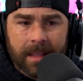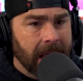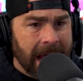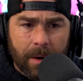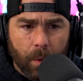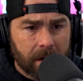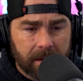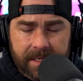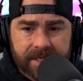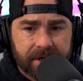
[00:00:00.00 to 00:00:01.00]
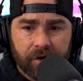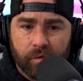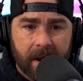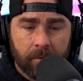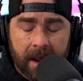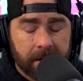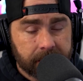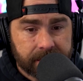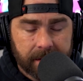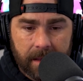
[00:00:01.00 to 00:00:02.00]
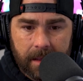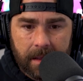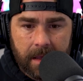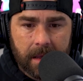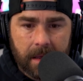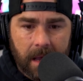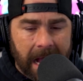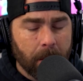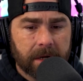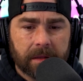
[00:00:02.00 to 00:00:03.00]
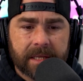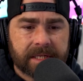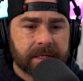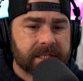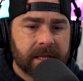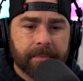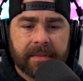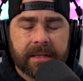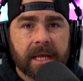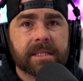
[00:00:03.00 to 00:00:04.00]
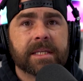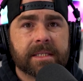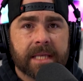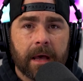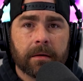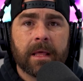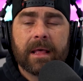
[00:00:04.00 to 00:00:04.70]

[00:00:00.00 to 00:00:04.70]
I want to listen to great records. I want to listen to something that doesn't sound